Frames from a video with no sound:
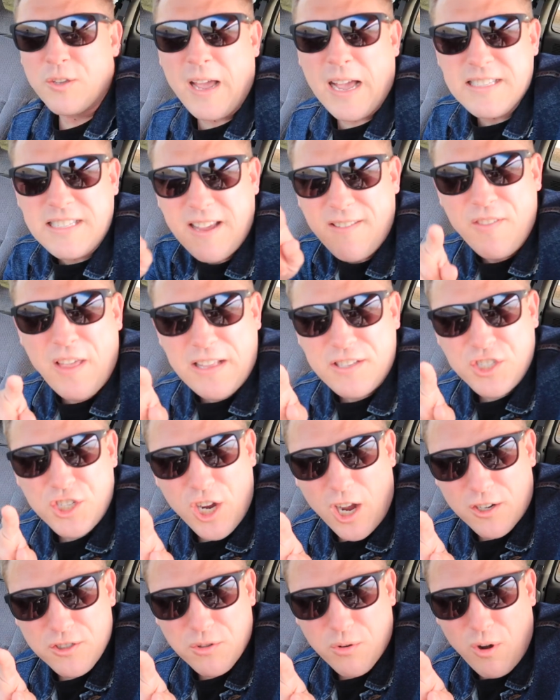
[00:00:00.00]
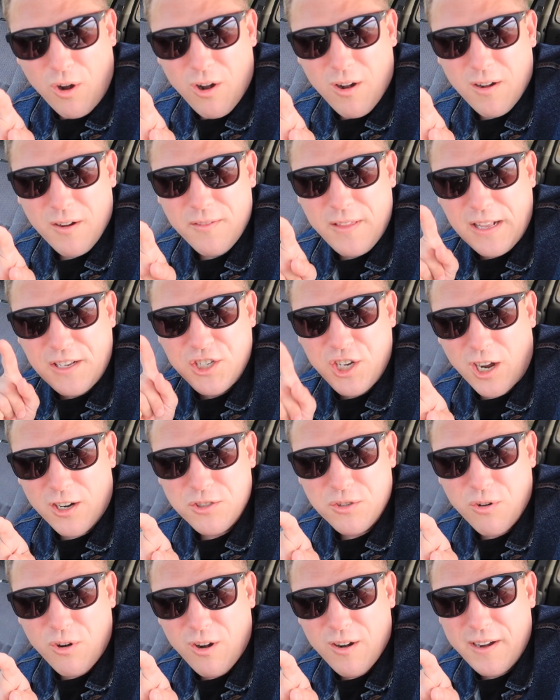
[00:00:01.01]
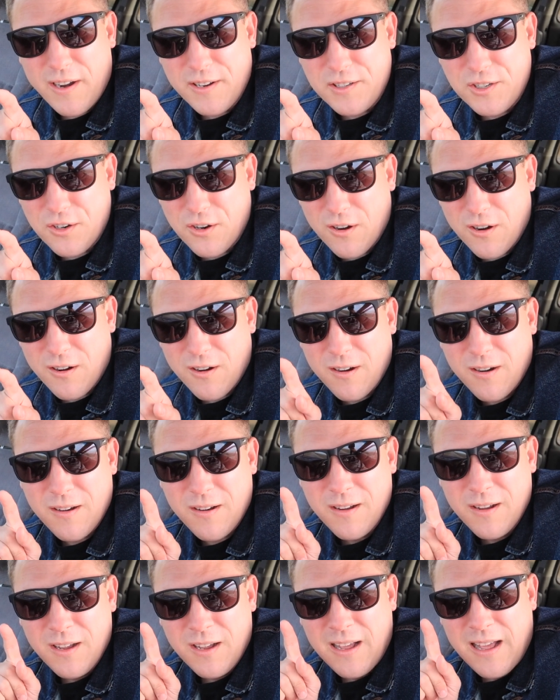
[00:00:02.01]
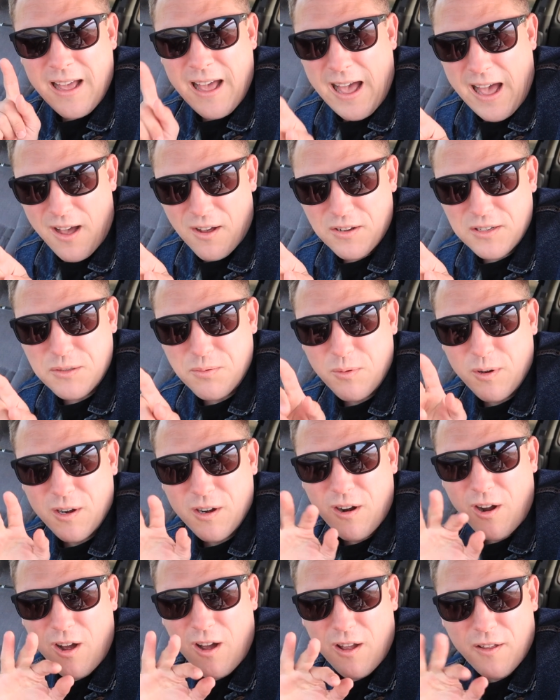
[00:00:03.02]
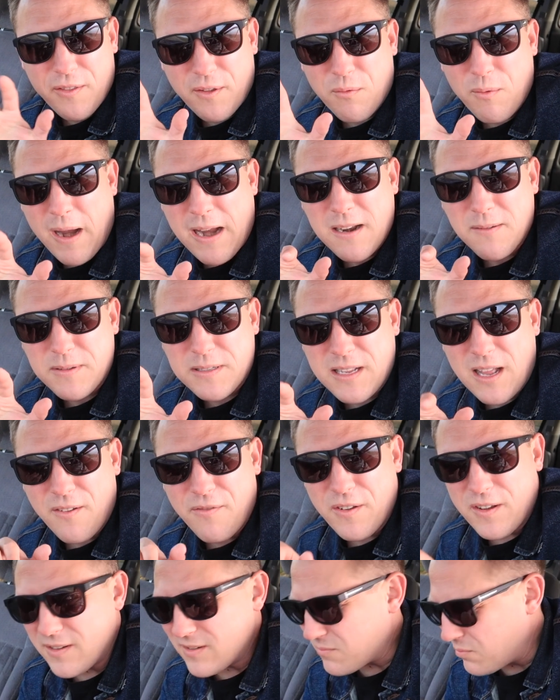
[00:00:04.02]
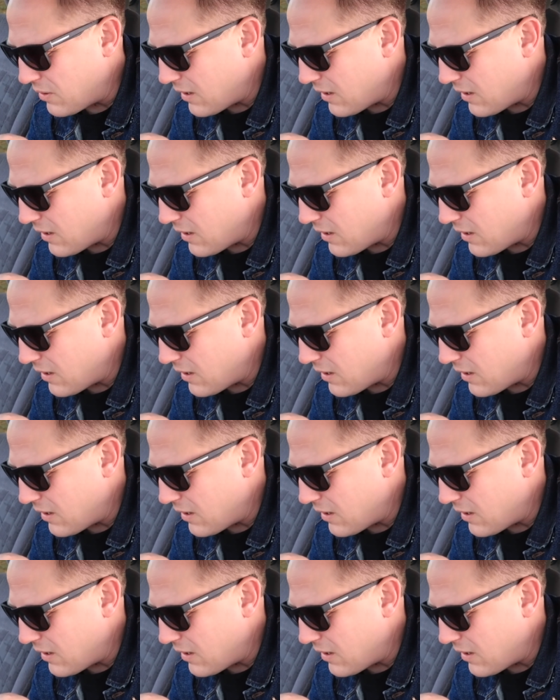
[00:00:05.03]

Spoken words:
You guys have that junk drawer in your house where all the random stuff is?